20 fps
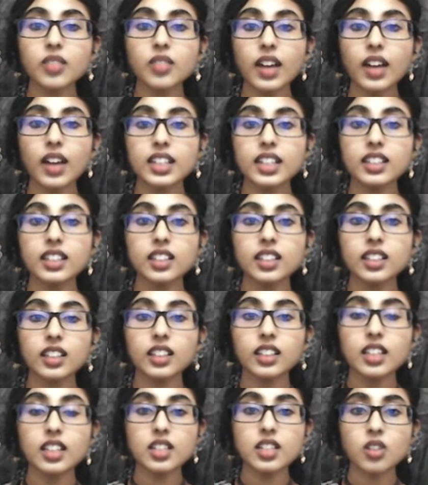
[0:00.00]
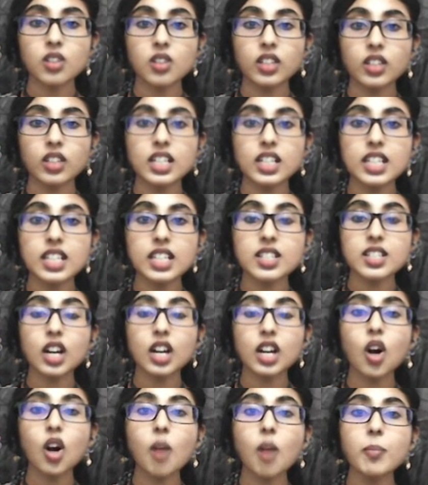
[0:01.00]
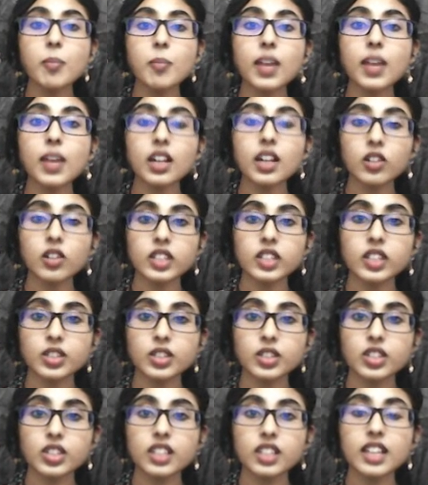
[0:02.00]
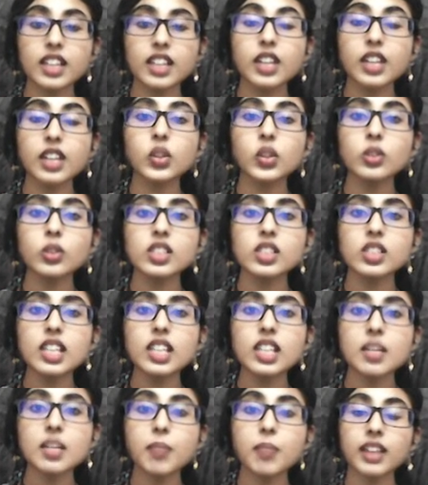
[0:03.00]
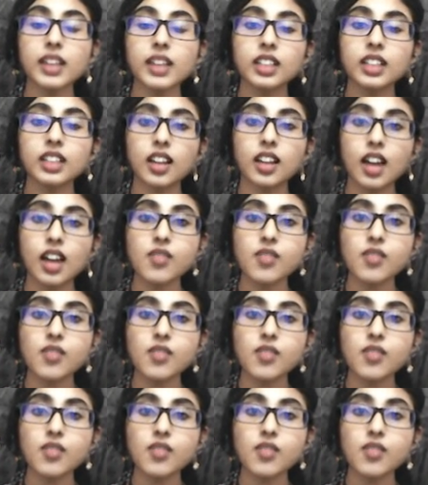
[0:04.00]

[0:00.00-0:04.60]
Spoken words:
identity disorder is a complex condition that hugely impacts the life